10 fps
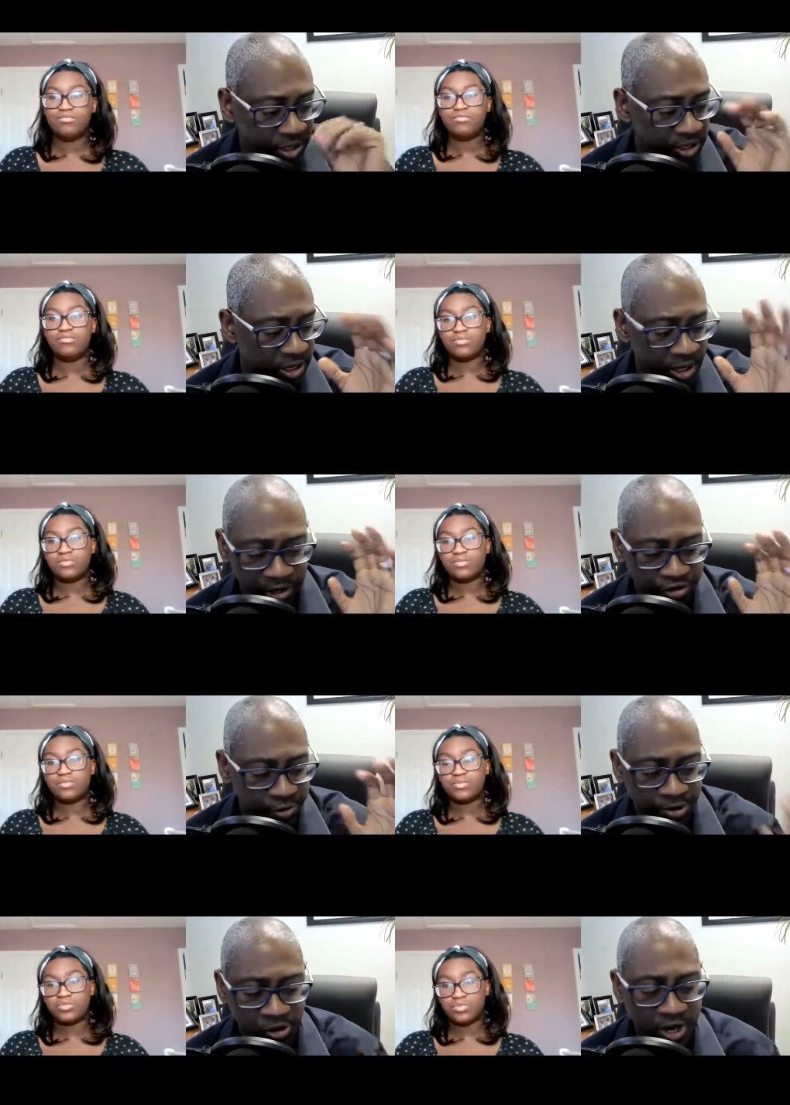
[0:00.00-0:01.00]
Speaker 1: meeting that I need you to
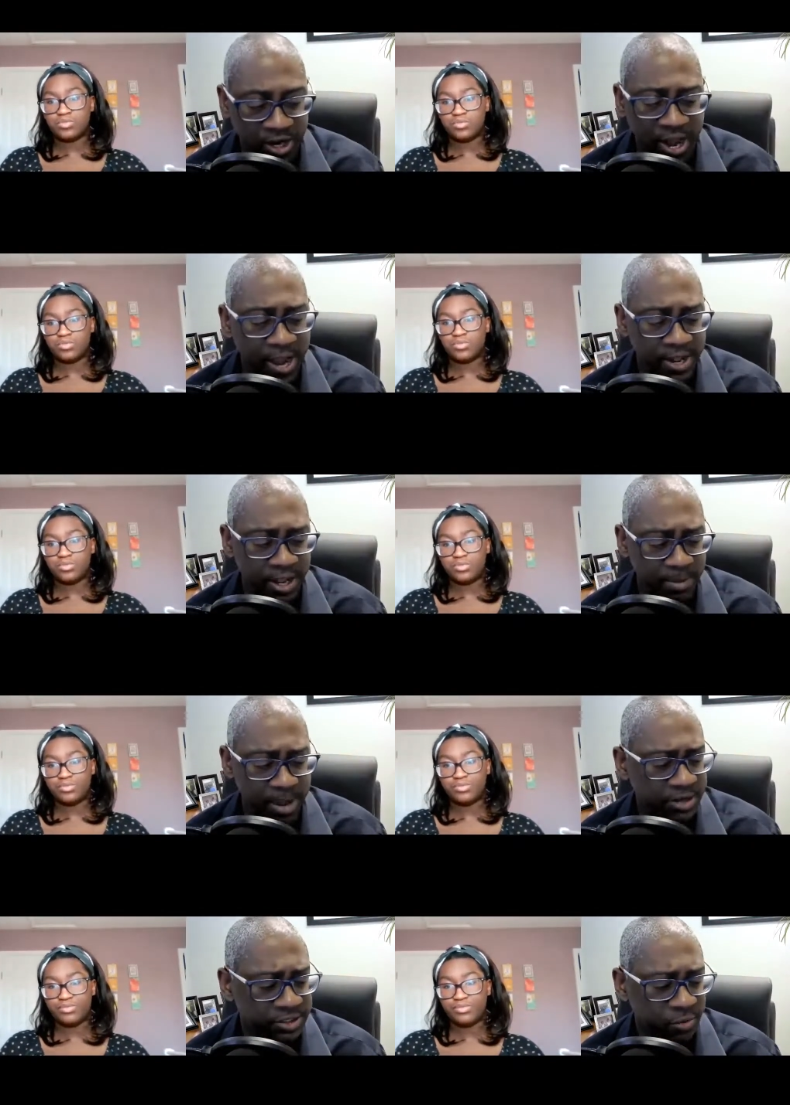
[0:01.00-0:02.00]
be on at 9 a.m. How
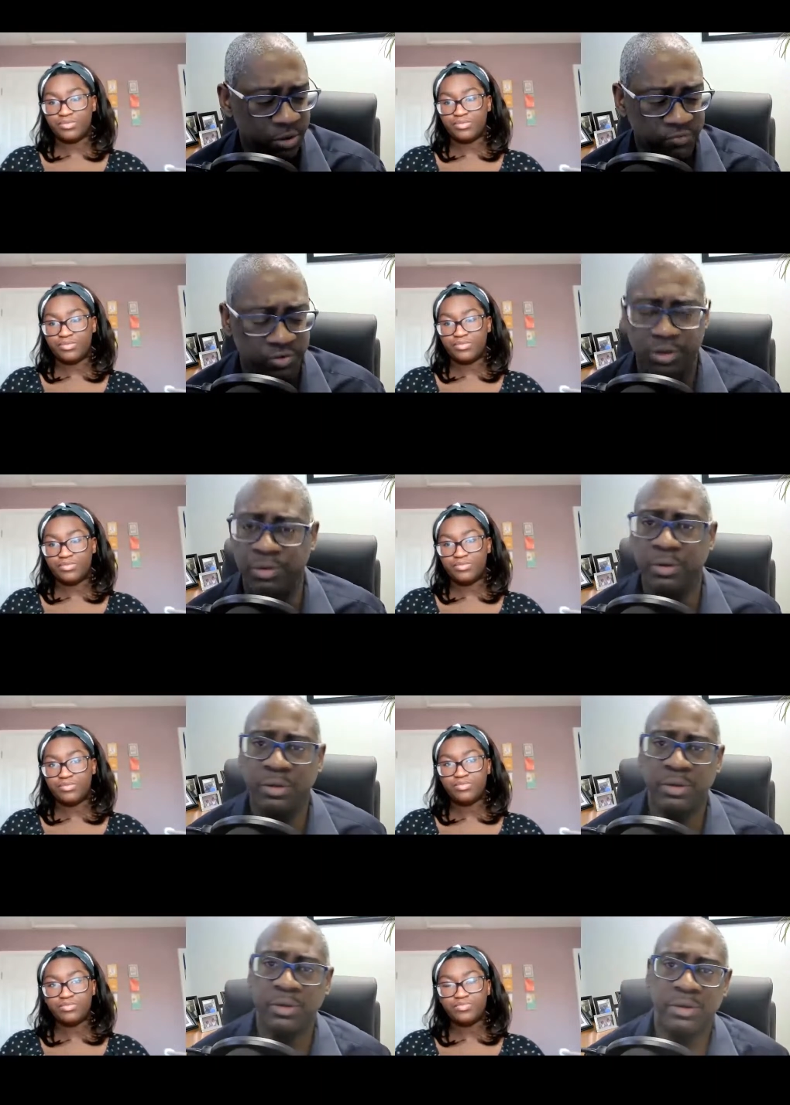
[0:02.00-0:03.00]
does that work for you?
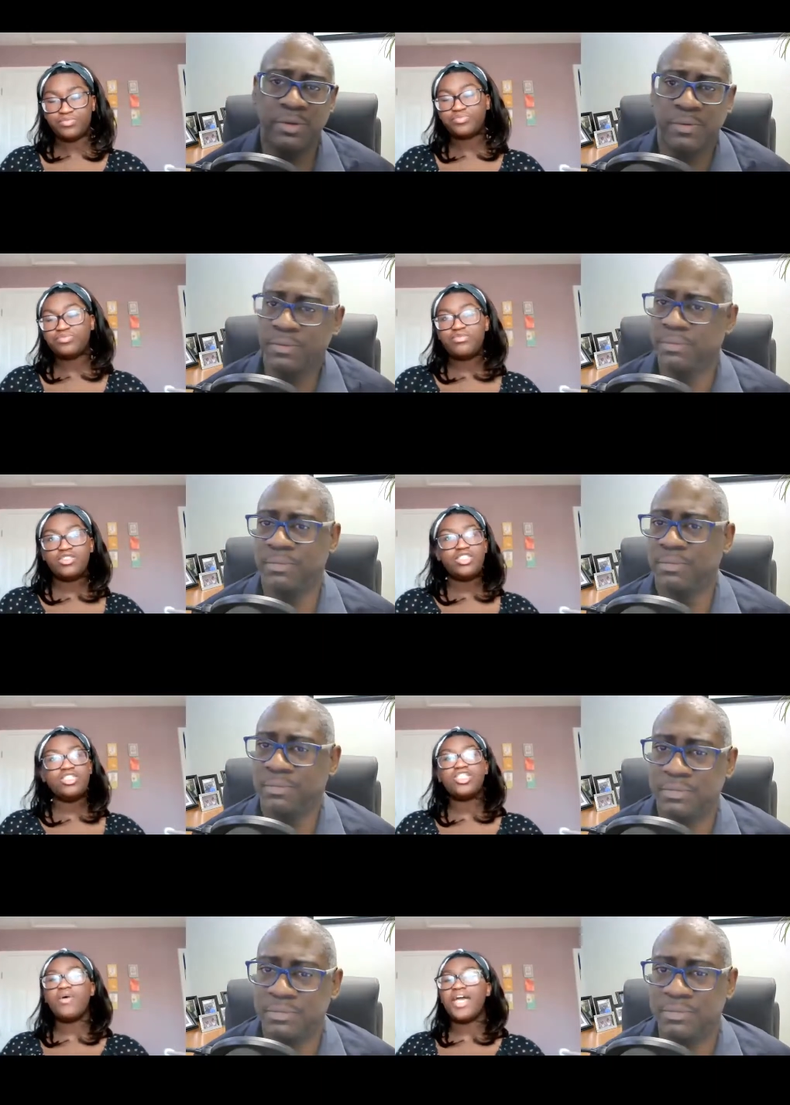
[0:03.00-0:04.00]

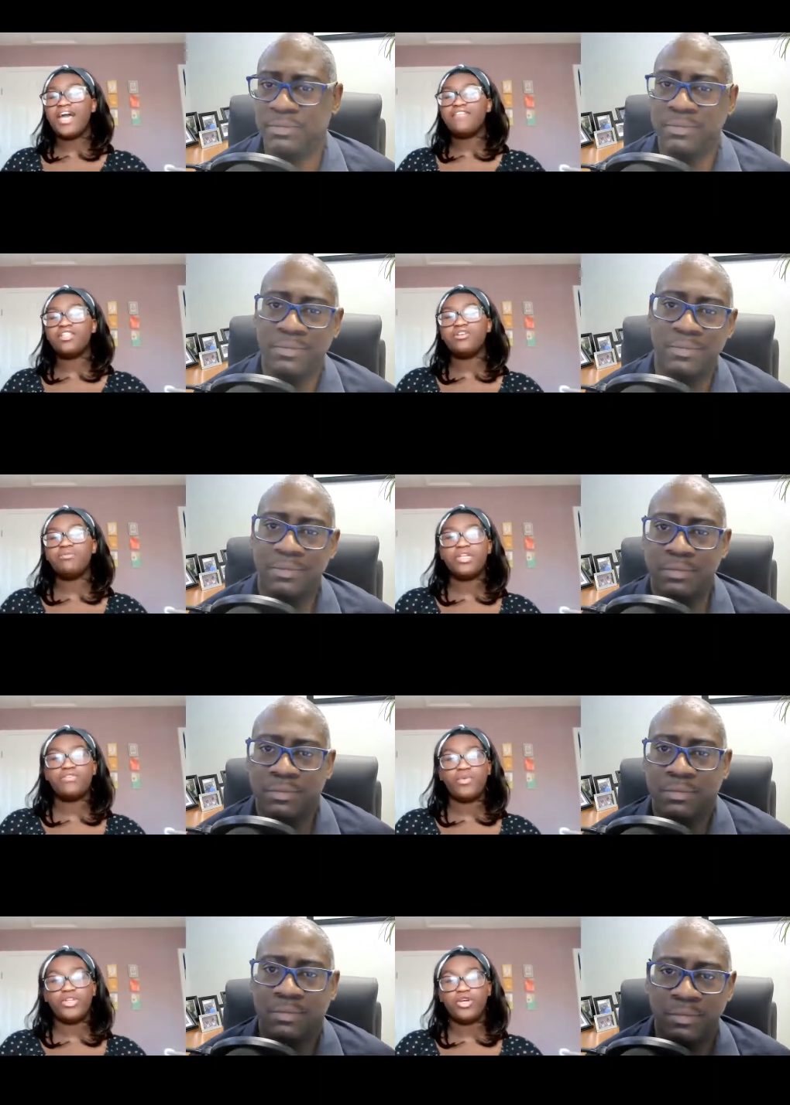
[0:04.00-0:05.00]
Speaker 2: So I have a little bit of
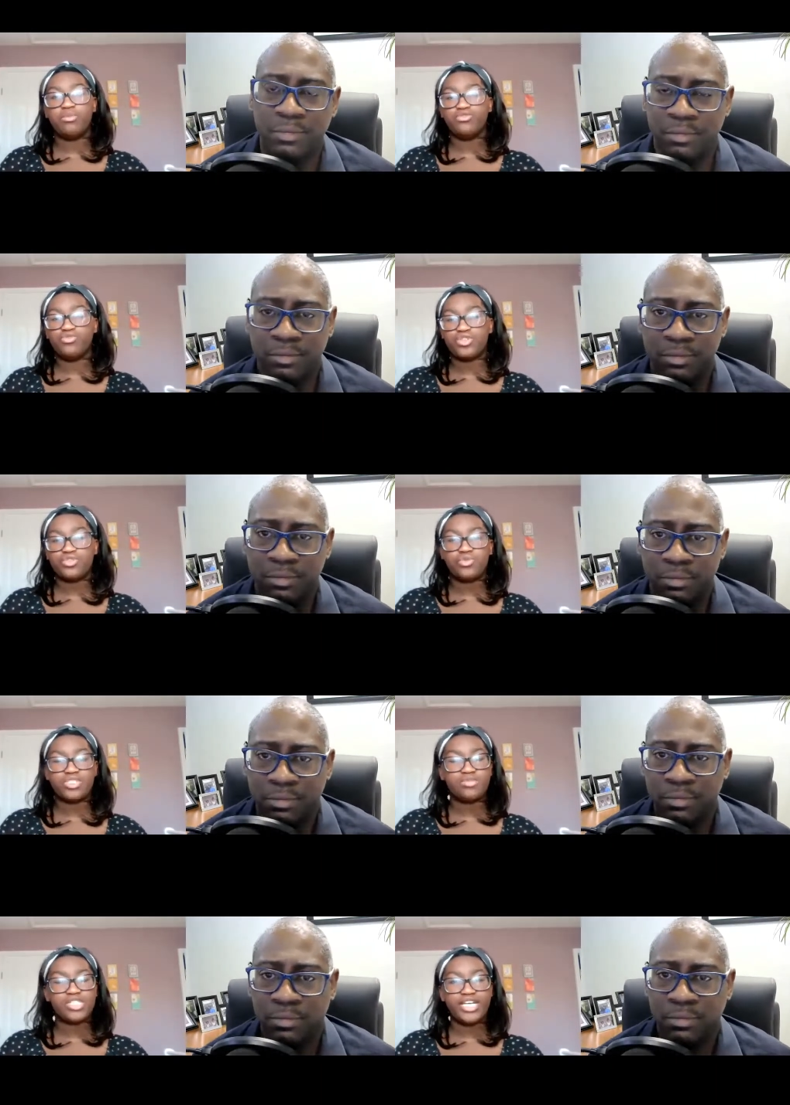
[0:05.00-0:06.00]
a window before school
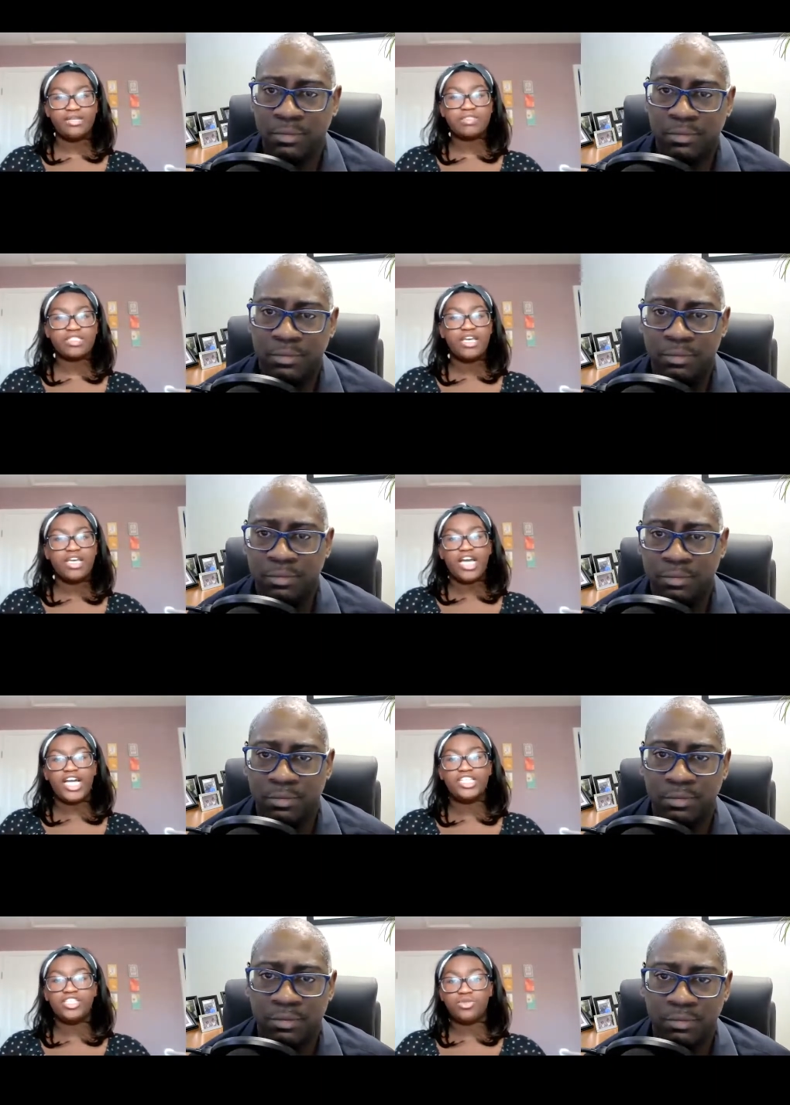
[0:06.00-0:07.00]
sometimes.
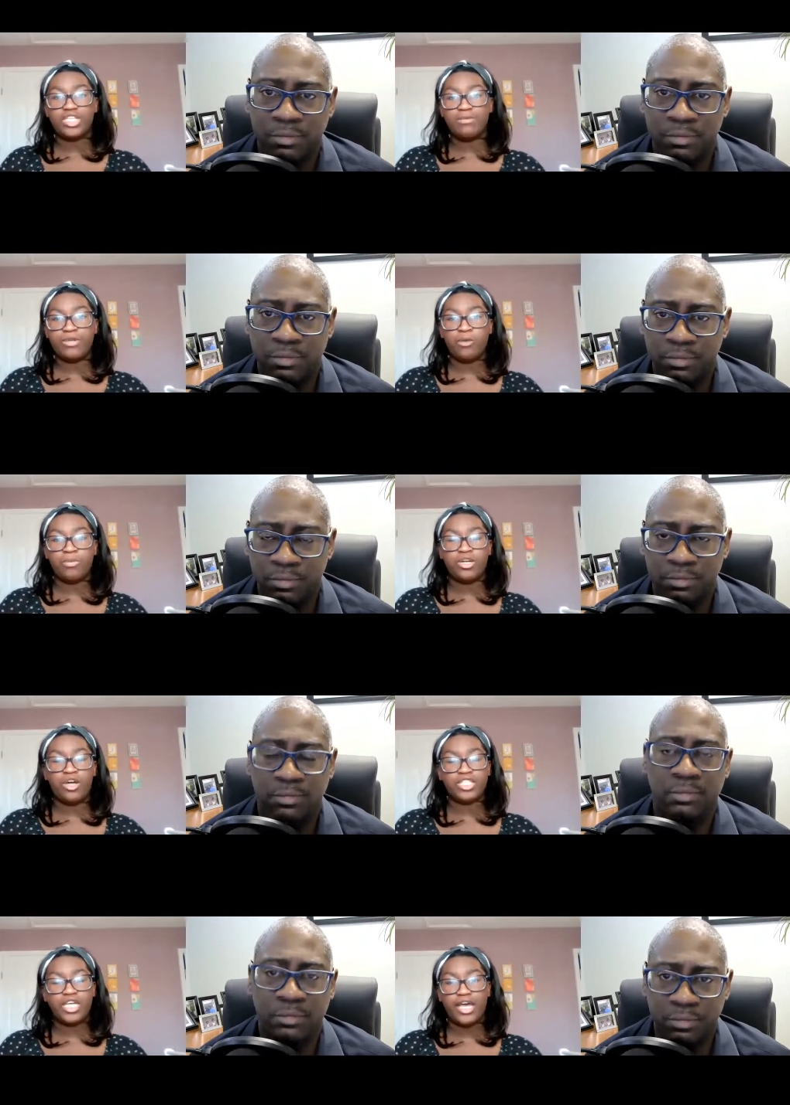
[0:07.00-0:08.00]
I don't keep it open all
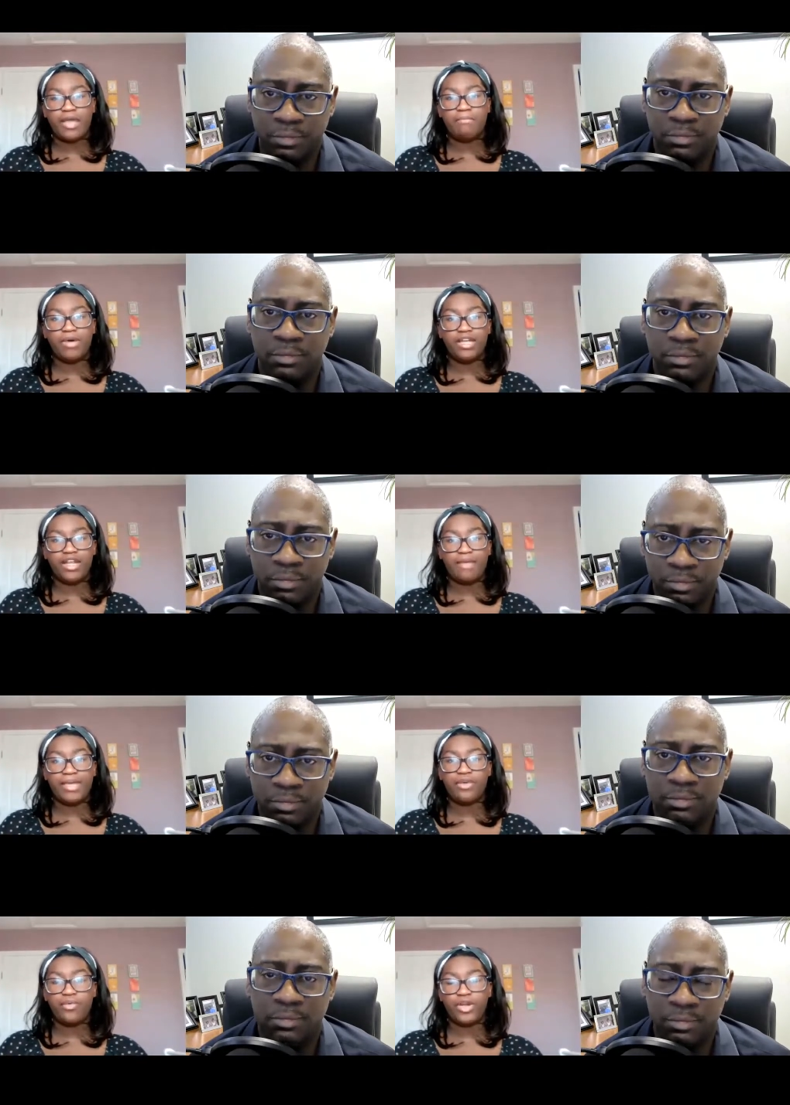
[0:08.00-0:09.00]
the time, but I
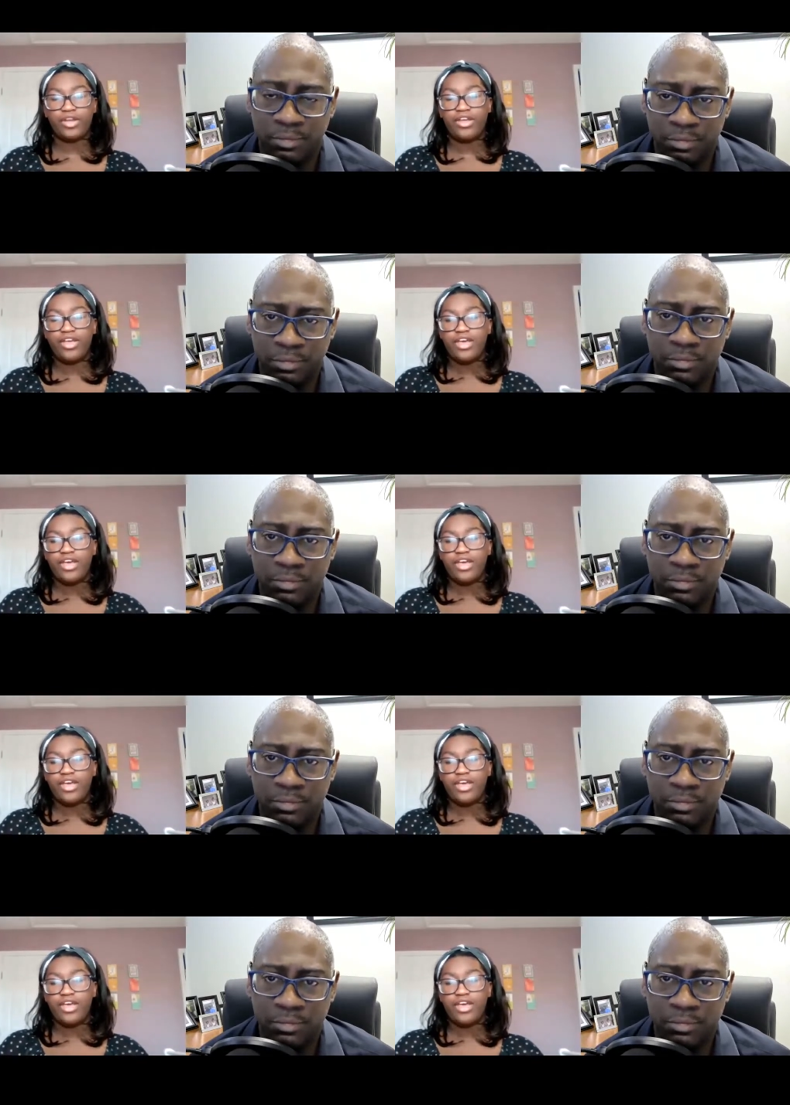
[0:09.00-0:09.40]
make it work.